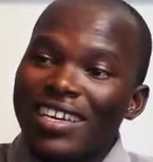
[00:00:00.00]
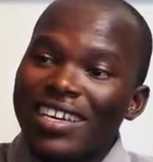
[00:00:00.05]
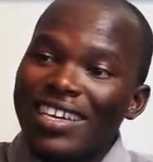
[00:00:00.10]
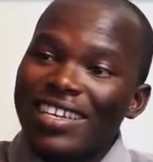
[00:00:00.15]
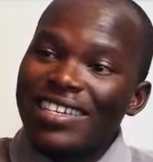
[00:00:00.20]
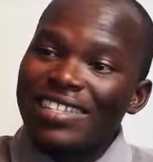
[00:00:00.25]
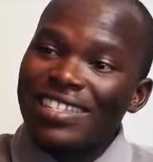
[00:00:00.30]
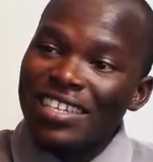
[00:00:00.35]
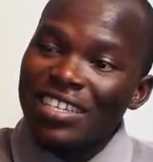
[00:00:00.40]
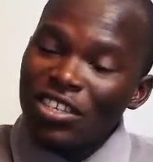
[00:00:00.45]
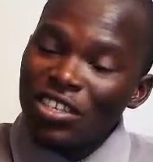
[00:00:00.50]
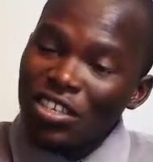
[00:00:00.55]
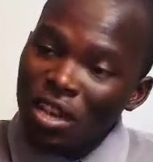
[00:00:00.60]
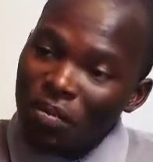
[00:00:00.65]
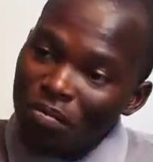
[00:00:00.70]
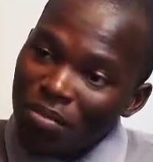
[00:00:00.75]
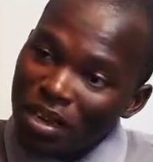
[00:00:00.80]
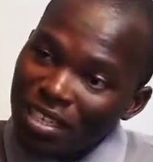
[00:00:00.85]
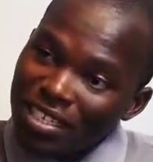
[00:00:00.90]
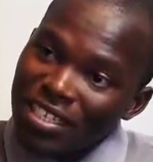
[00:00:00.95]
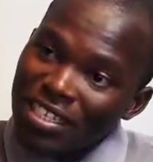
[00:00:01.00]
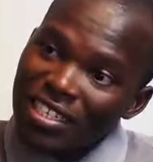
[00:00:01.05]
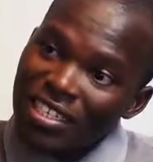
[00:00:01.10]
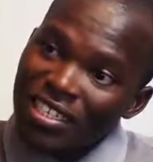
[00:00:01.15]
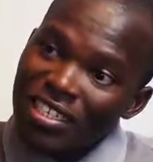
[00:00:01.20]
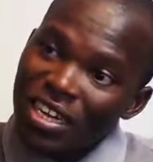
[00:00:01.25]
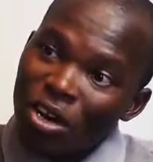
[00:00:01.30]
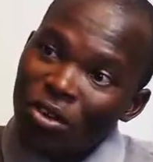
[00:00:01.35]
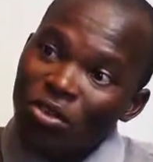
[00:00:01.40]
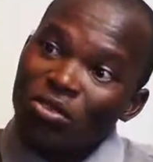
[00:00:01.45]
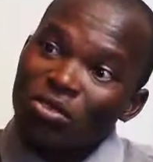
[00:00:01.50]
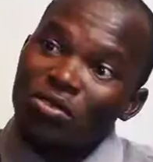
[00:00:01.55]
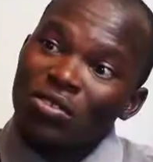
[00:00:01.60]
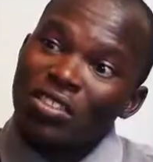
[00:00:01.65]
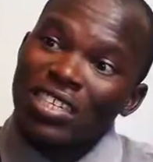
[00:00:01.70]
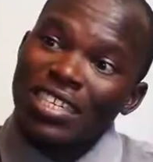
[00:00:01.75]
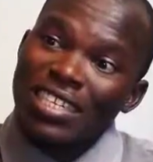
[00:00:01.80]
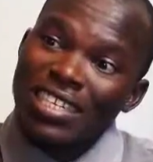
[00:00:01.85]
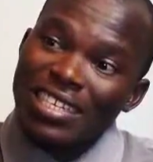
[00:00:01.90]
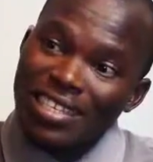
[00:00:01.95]
and then you're passing it out through
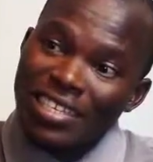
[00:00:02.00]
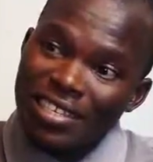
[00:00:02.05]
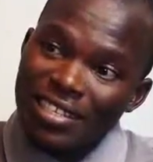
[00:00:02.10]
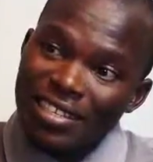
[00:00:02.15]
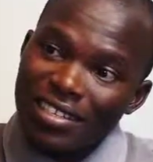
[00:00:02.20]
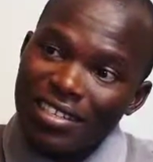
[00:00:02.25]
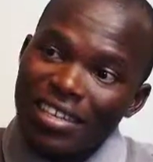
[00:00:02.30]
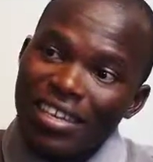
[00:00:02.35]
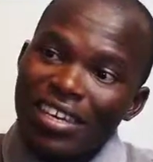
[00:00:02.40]
the kidney.